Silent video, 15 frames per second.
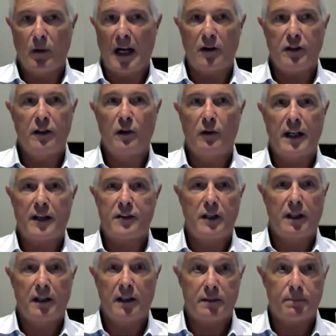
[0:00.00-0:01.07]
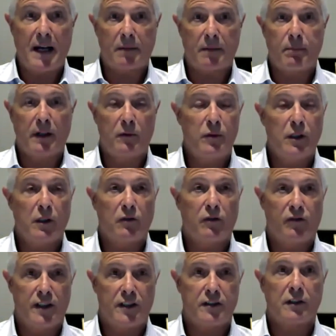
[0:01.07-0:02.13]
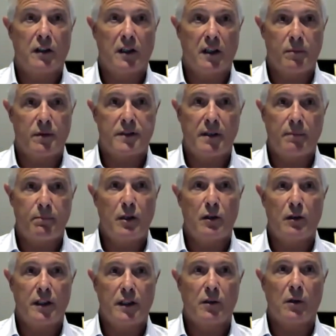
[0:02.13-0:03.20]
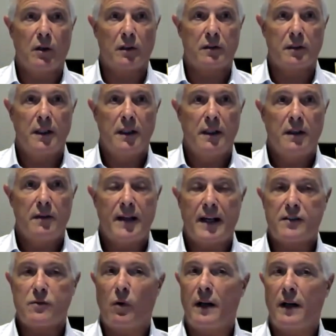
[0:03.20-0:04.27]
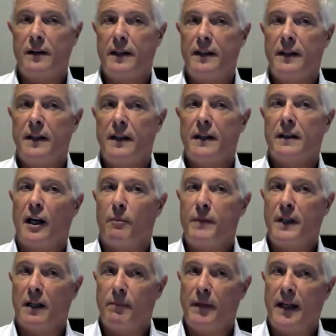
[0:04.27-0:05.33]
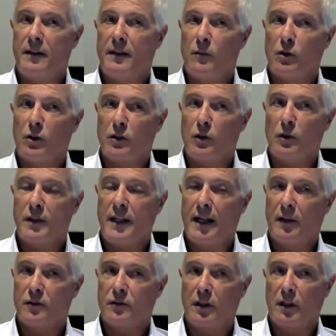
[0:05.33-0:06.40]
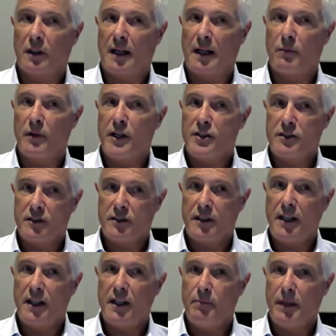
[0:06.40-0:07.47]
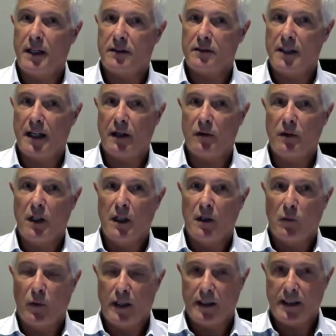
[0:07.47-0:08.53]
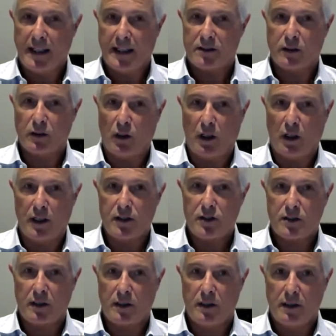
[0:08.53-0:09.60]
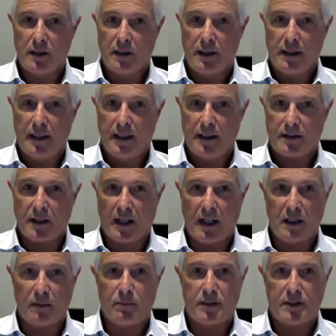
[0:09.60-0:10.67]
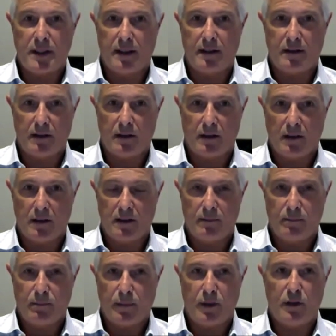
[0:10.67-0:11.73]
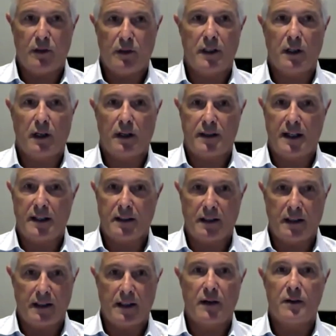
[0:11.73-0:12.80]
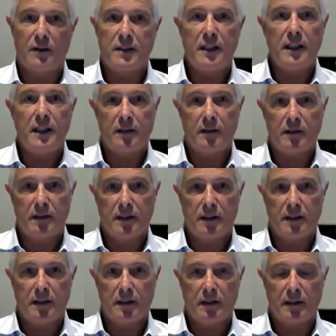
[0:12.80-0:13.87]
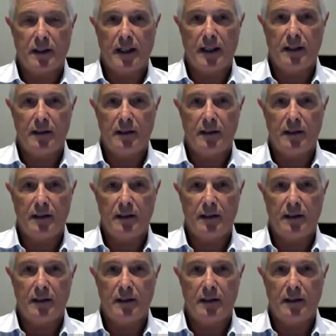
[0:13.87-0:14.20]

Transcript: how do you know it's backed by real physical 100% purity gold? That's why the LBMA and the World Gold Council collaboration is key, because now when it gets launched, it's 100% purely authentic and guaranteed. Okay.